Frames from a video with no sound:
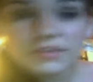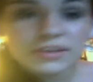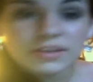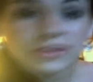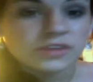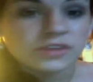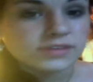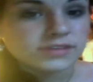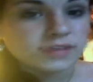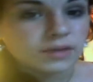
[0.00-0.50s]

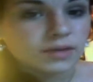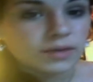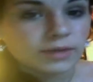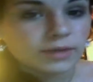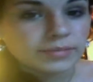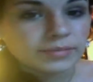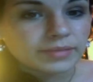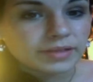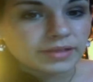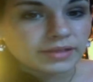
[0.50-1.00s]
video is not
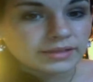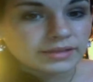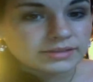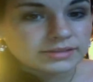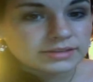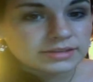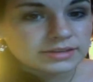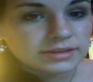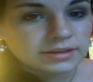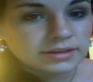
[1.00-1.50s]
white
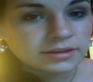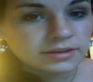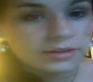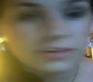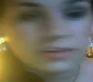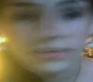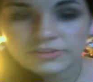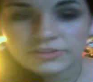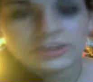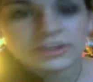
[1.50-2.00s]
balanced,
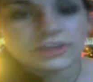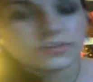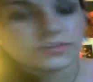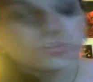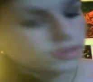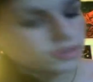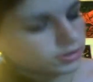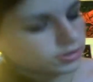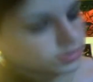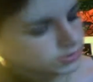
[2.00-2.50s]
your video
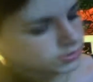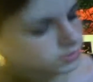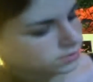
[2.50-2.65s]
sucks.